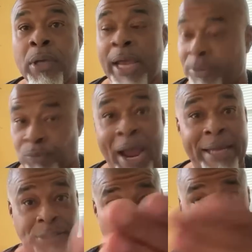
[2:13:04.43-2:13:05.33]
and
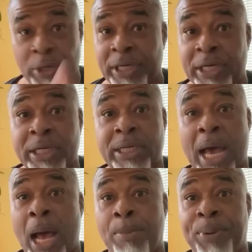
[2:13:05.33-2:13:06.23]
right, turn it into
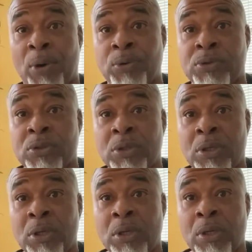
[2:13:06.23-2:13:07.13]
compost.
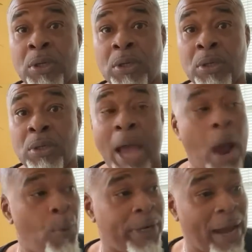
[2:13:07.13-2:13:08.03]

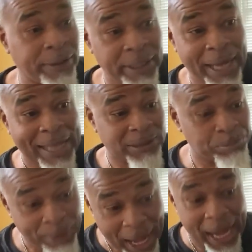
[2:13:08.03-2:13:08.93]
I went out there, got some
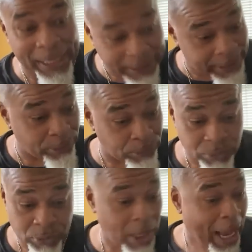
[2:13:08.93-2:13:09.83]
pine
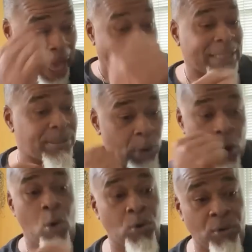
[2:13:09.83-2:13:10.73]
needles. I got some
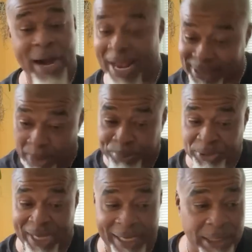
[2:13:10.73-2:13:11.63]
old grass. I
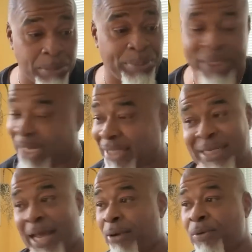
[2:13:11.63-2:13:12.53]
put that in the bucket. I
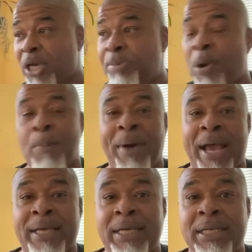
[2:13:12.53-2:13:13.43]
said, I ain't going to keep on
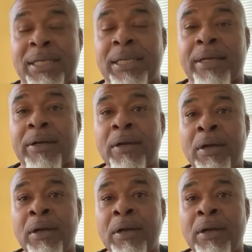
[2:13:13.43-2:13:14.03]
buying kitty litter.